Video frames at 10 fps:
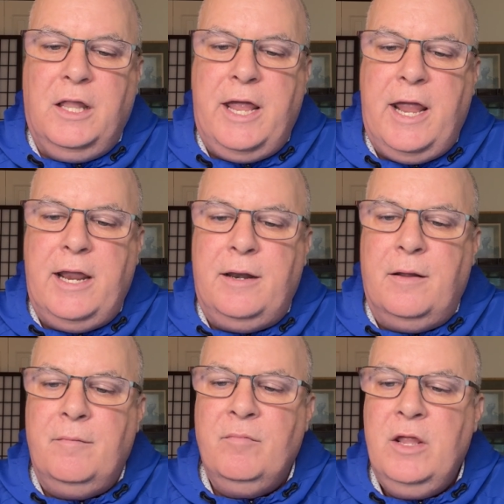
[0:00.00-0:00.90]

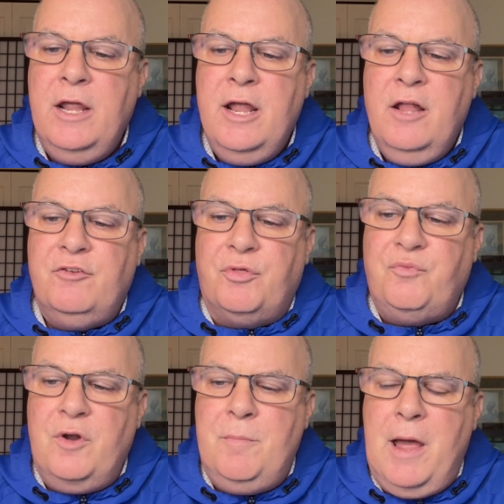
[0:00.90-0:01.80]
Lane. It's a
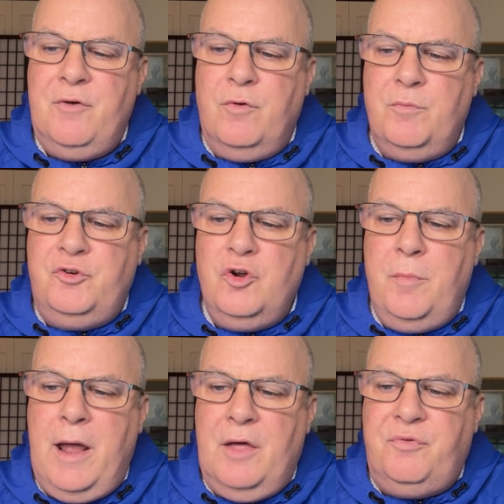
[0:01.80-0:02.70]
3-bedroom,
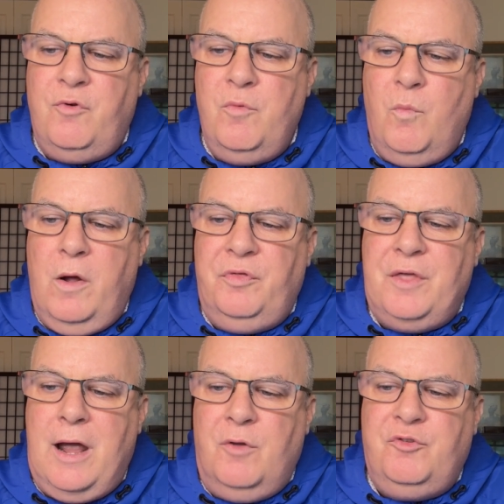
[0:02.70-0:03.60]
2-bathroom,
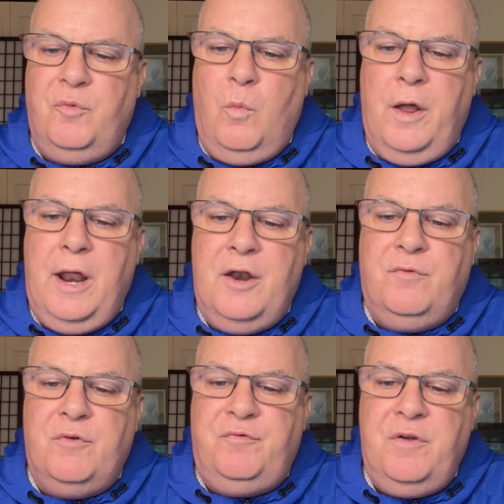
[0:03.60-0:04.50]

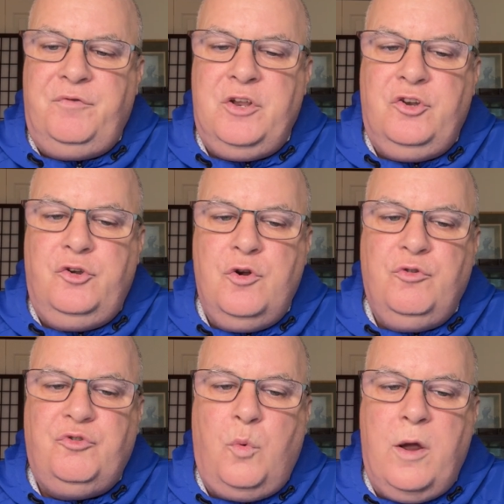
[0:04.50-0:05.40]

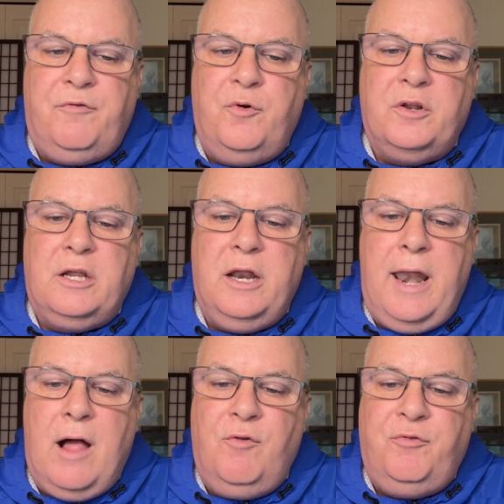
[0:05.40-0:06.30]
1,152 square foot
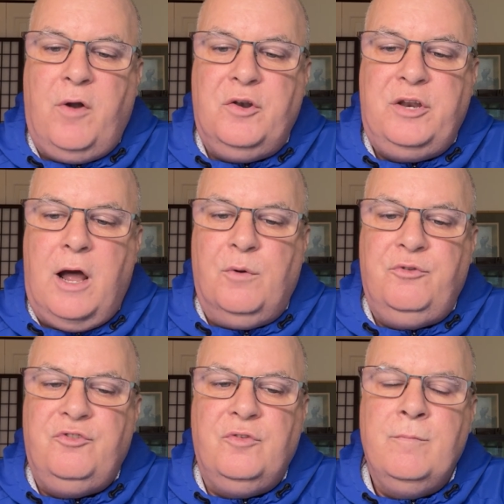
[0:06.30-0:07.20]
canal front
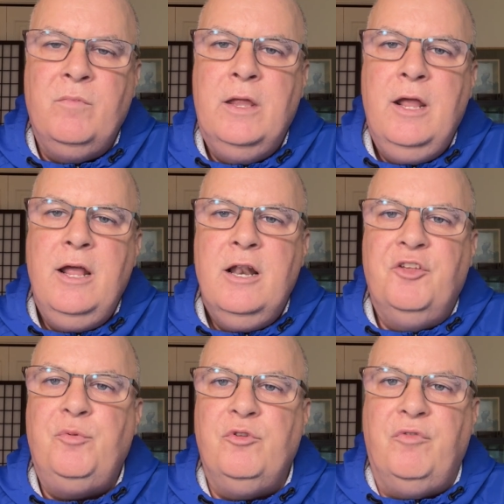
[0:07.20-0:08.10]
house.
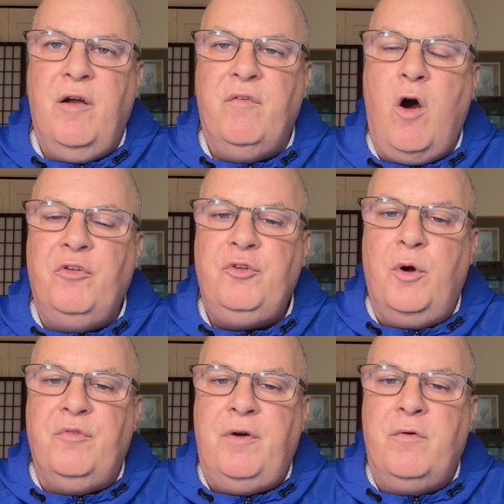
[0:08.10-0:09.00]
This one is
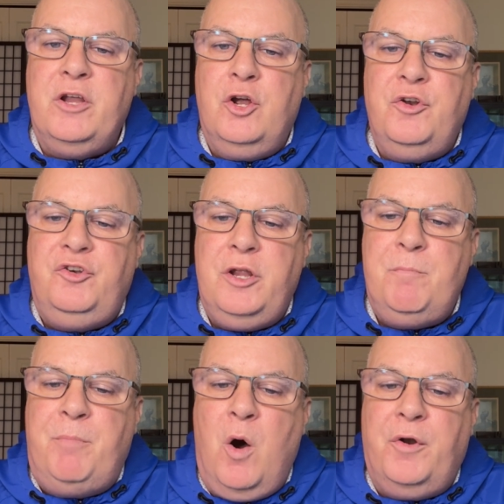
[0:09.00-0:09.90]
also on a very good
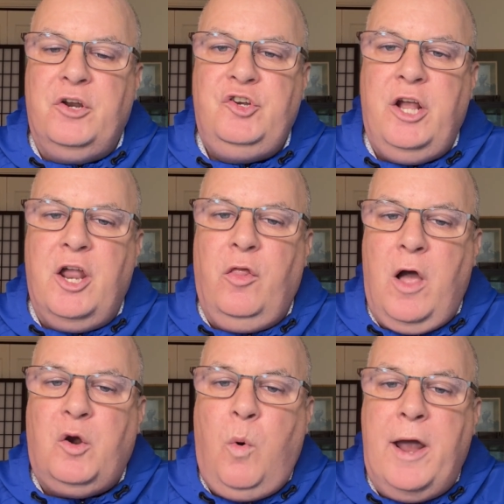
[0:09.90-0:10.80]
deep boating channel.
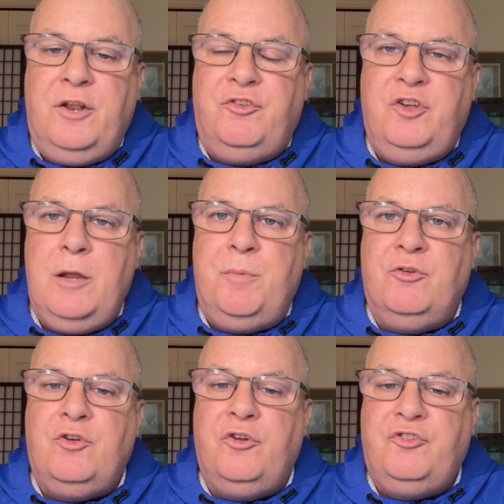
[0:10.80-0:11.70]
Not quite as deep
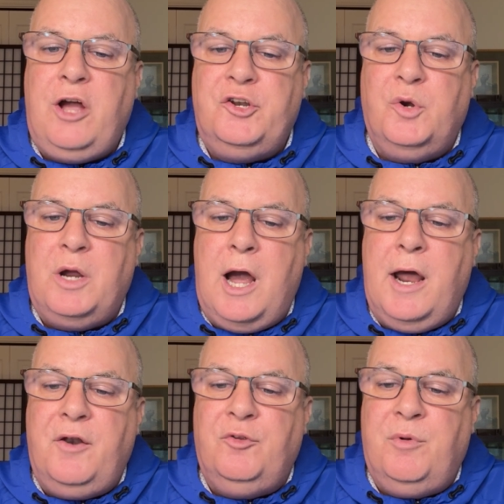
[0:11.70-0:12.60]
and as good as Cudjoe
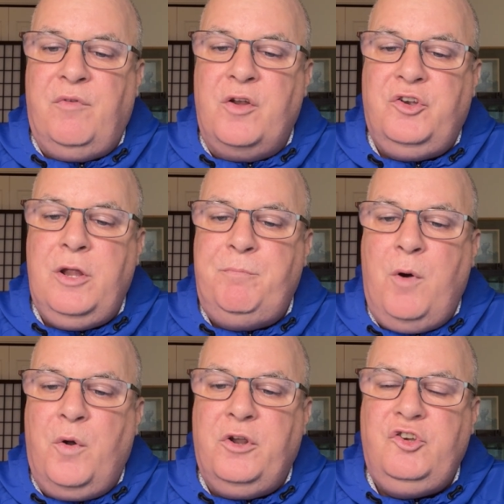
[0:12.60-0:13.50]
Gardens, but a very deep
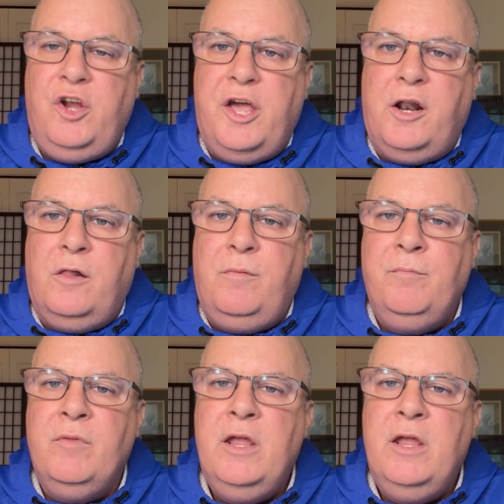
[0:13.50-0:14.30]
boating channel.